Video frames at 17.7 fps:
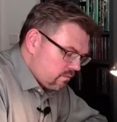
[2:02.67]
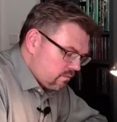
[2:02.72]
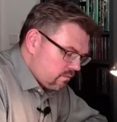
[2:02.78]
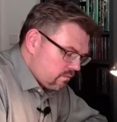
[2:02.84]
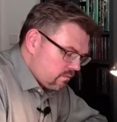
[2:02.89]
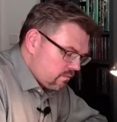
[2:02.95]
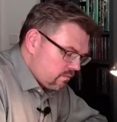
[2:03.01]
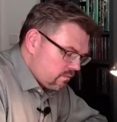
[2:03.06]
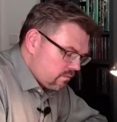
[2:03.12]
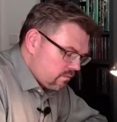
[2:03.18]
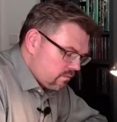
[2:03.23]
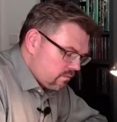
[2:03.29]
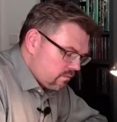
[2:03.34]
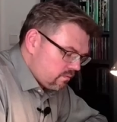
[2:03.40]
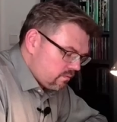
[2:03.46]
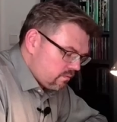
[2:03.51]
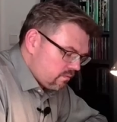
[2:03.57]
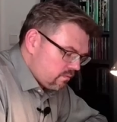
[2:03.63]

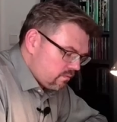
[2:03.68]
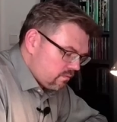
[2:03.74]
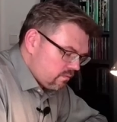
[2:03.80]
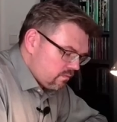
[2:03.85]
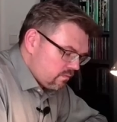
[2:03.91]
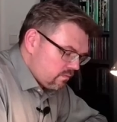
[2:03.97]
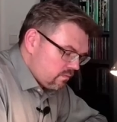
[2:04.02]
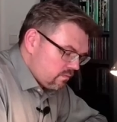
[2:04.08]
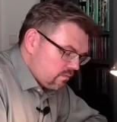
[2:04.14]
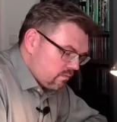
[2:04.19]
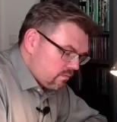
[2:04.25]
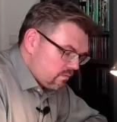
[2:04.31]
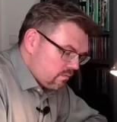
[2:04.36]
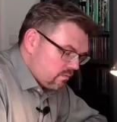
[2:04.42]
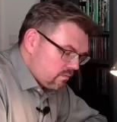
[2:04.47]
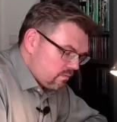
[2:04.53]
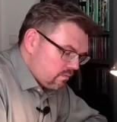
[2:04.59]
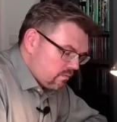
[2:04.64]

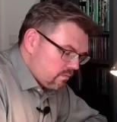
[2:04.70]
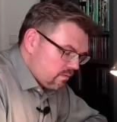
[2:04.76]
(silence)